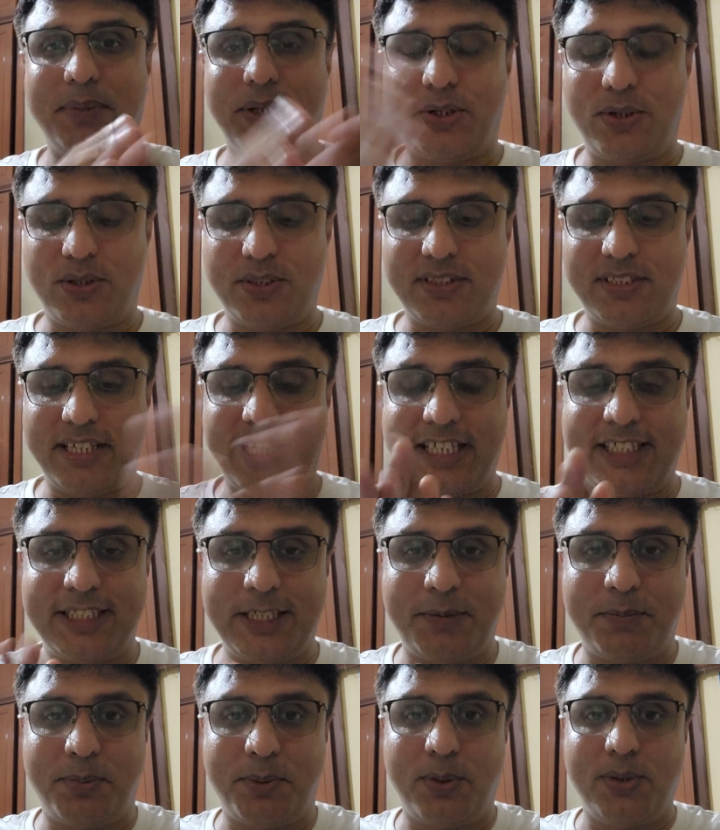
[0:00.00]
because the
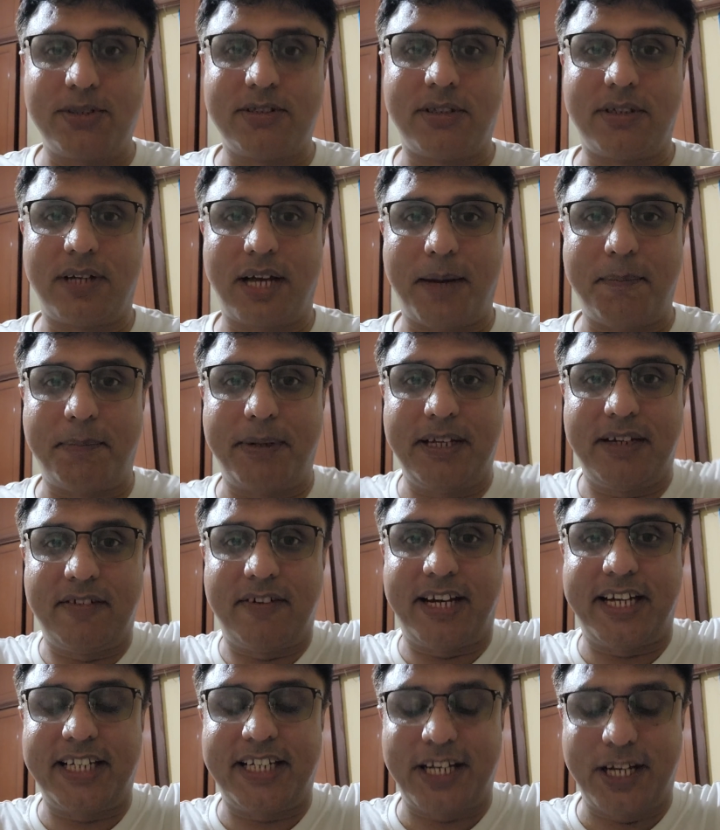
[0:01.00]
exit polls are happening
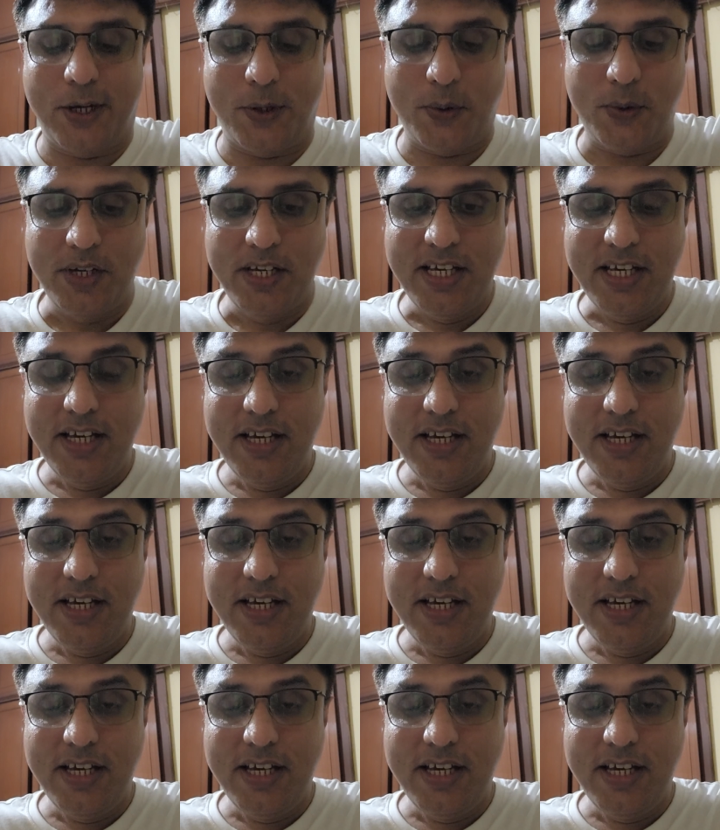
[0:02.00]
right now,